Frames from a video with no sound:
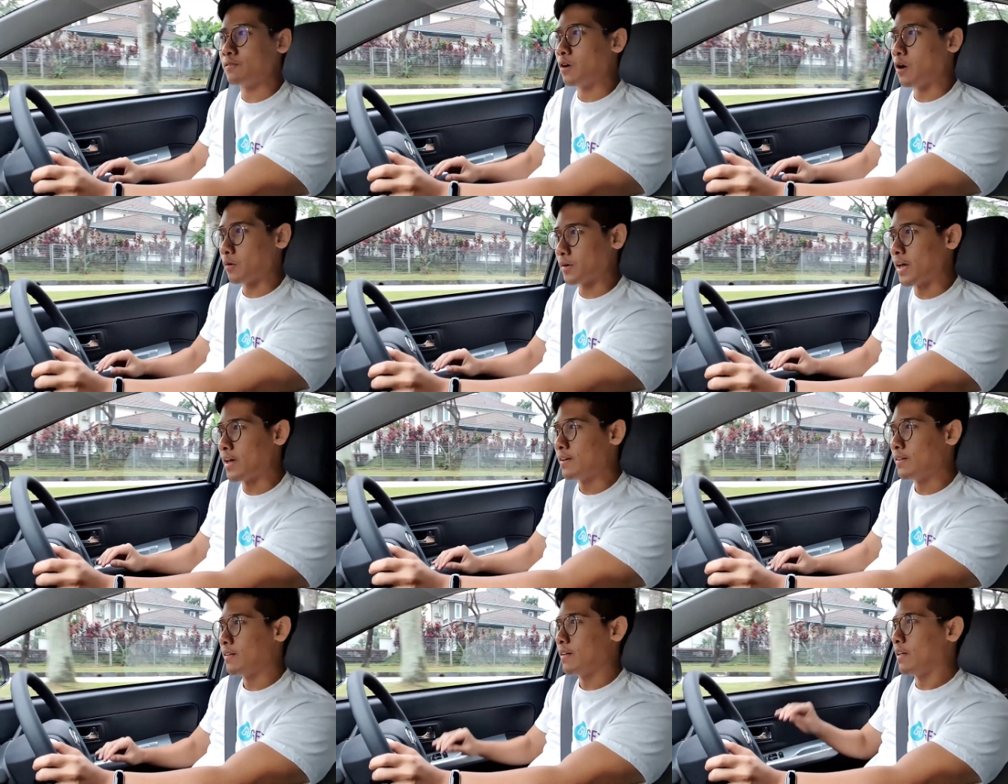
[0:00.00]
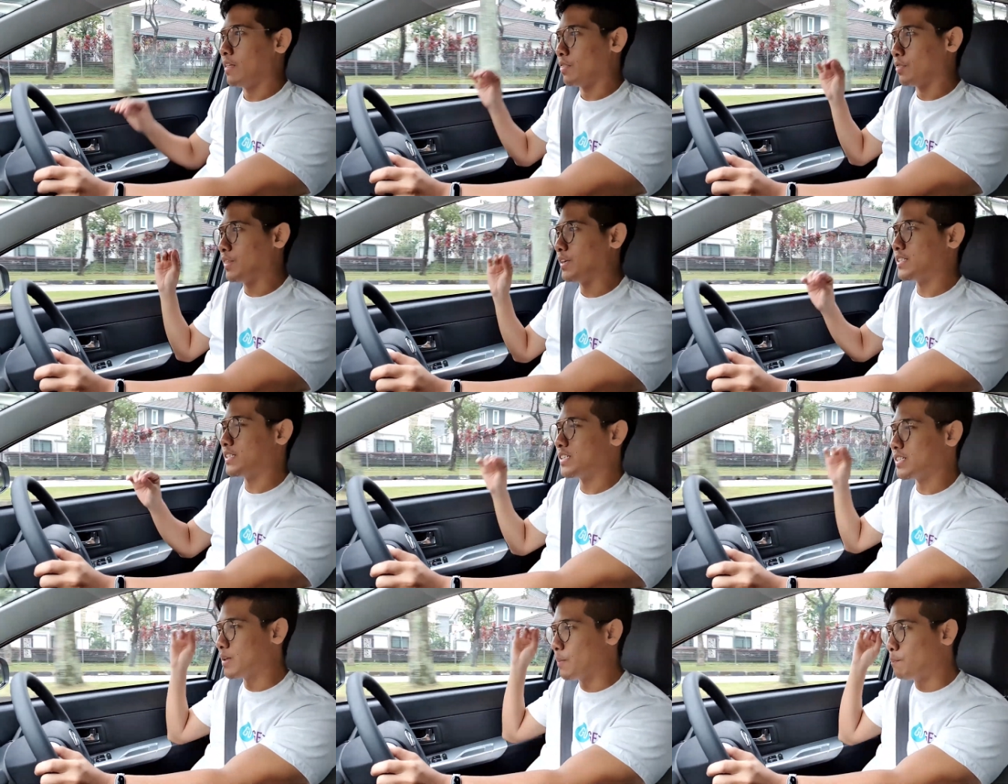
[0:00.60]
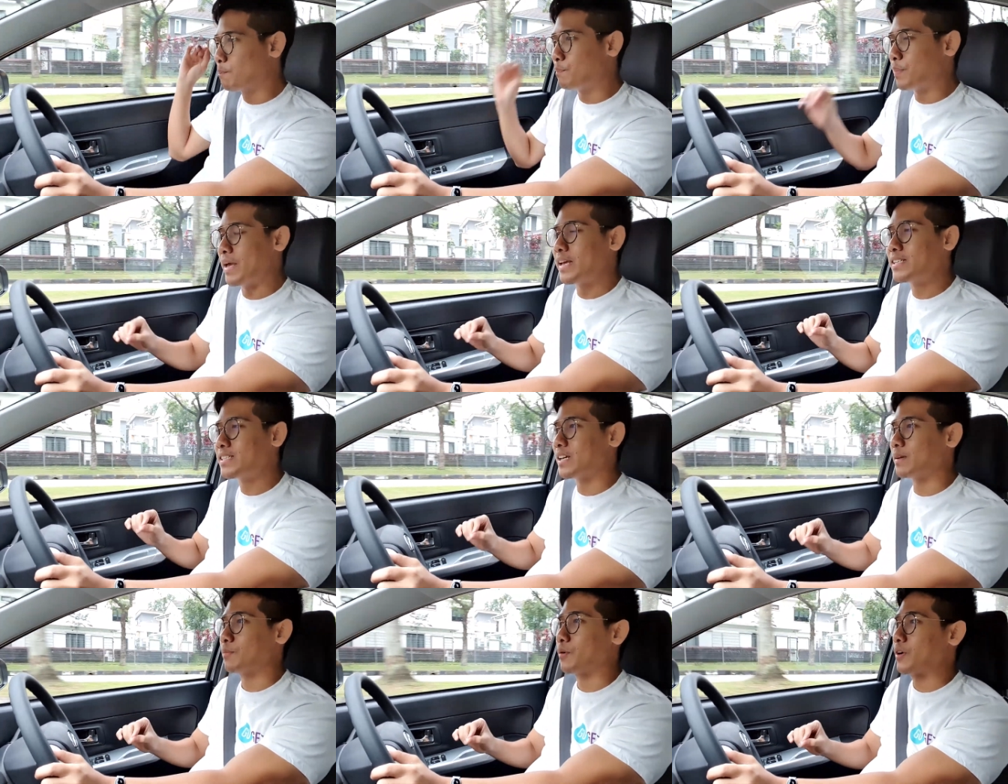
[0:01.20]
Okay, this is the
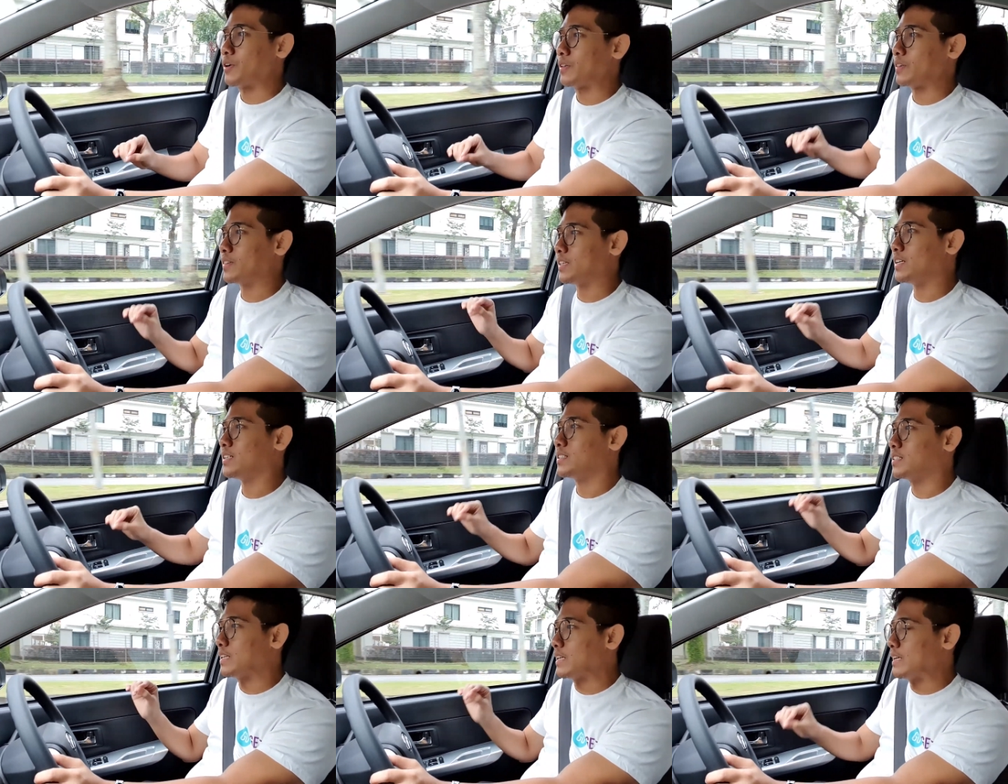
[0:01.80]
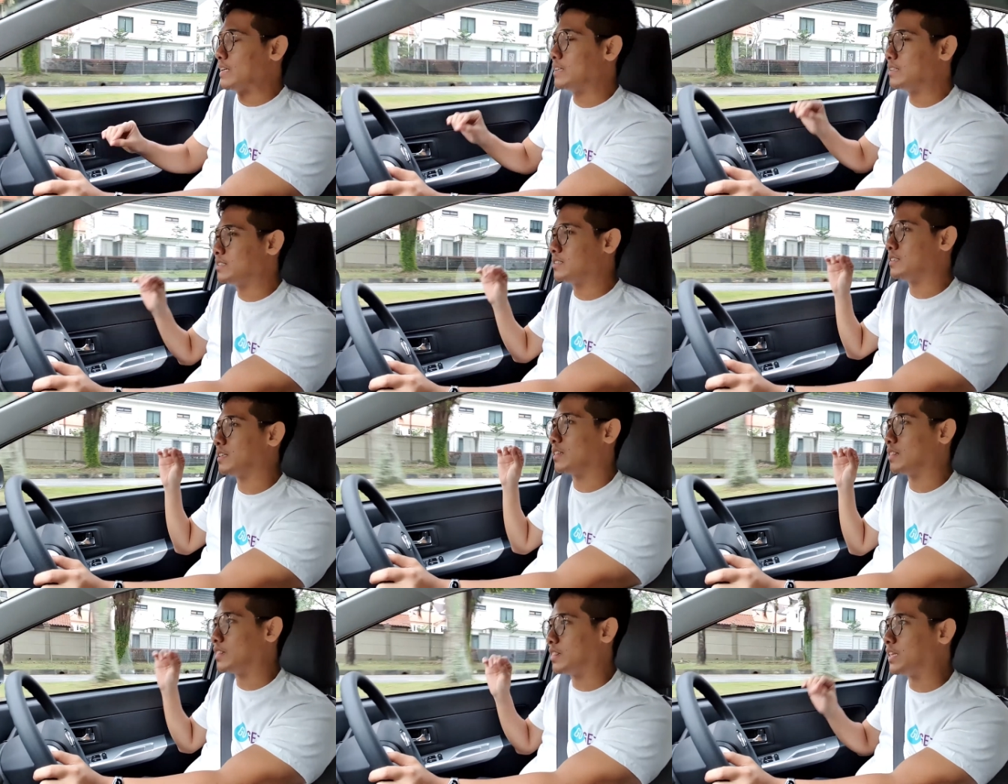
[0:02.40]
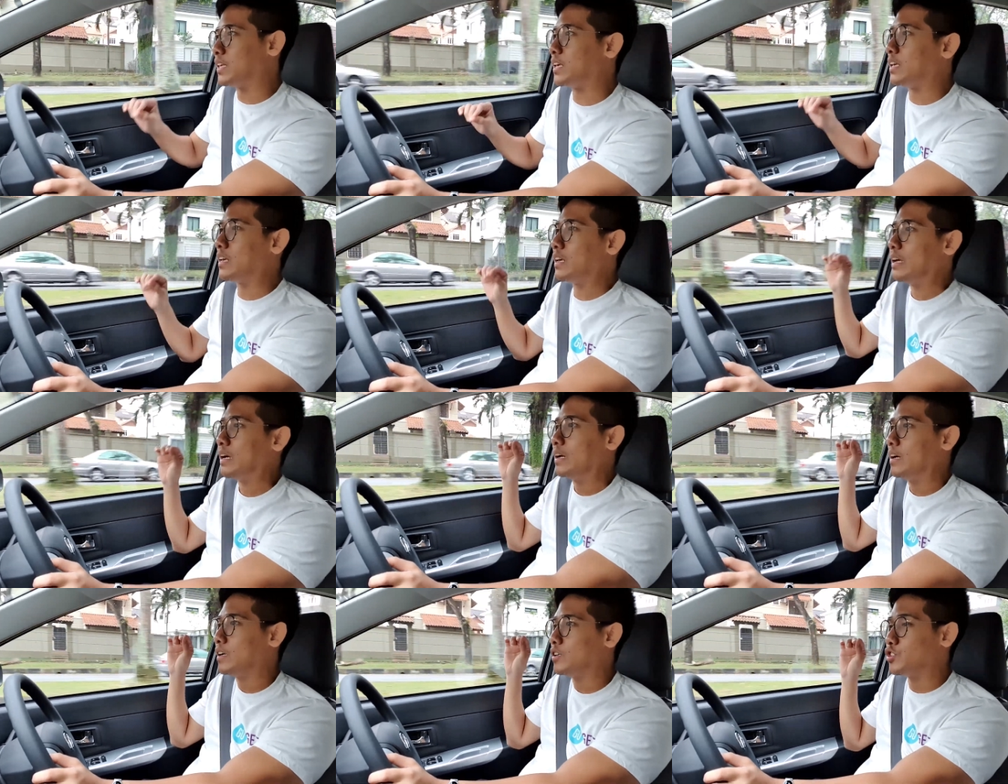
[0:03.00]
basic model. This is the
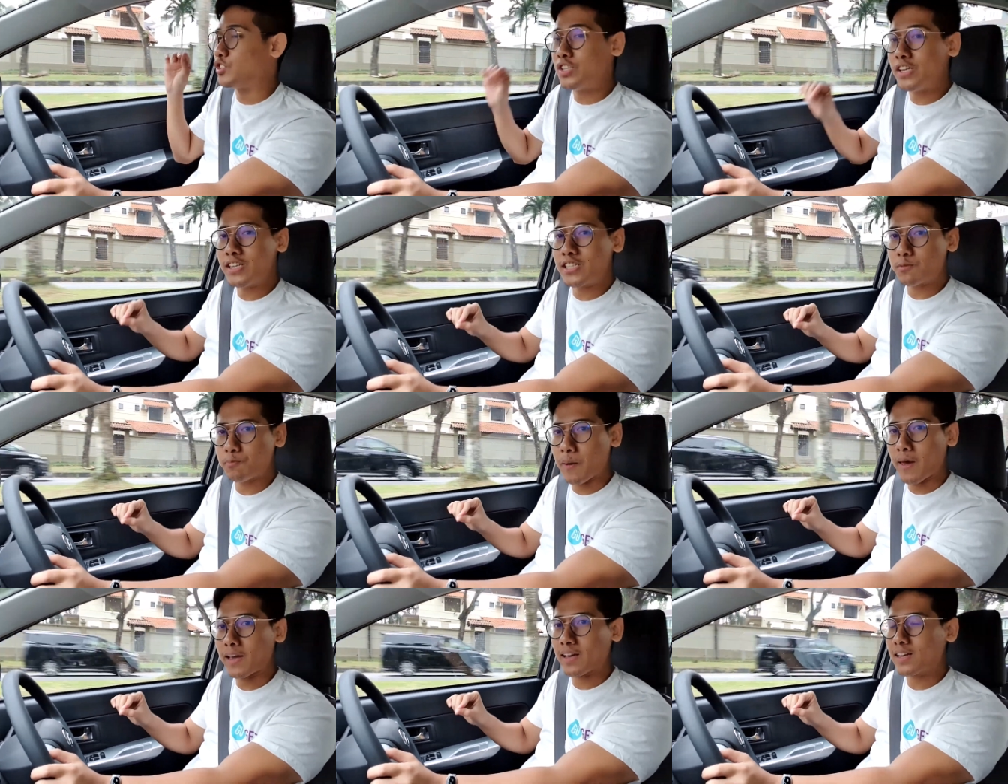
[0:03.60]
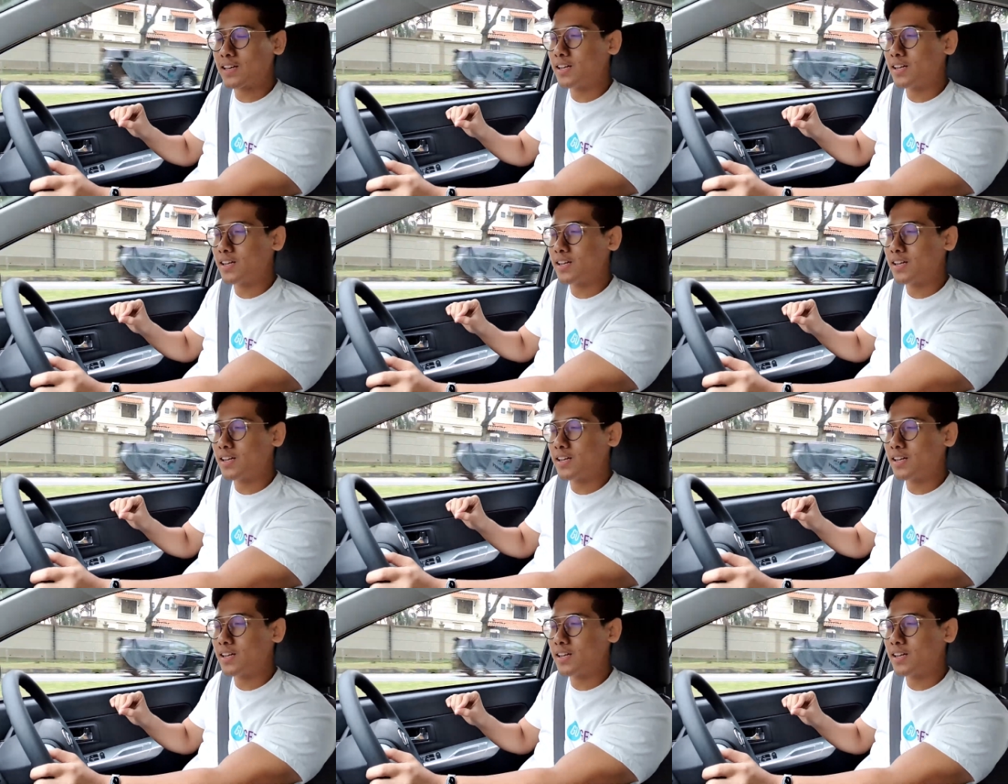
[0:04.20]
G spec.